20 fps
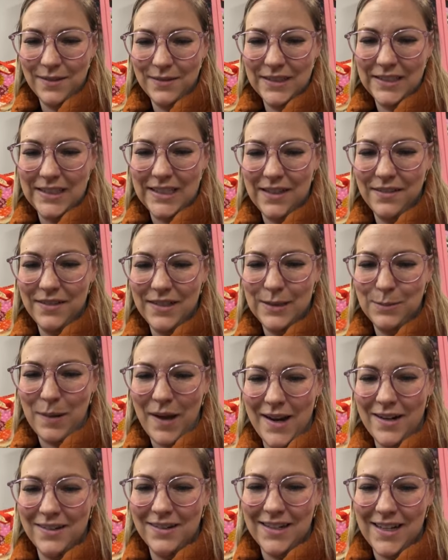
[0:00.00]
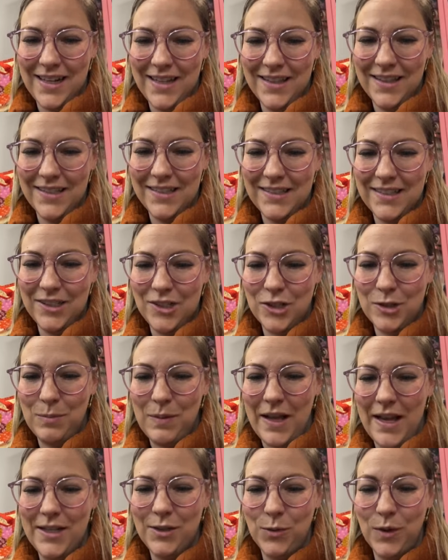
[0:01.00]
I received this pattern in the Stitch
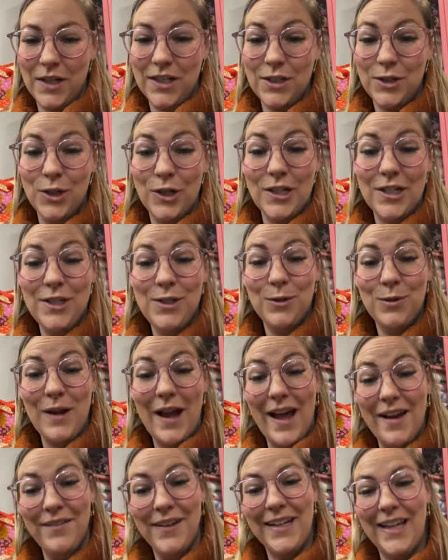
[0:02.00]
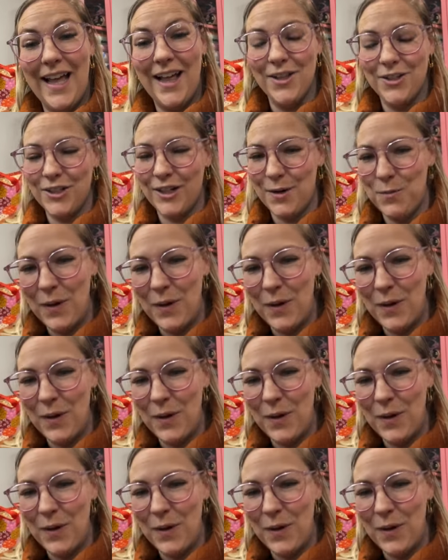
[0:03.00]
Supply 2022 Advent Calendar.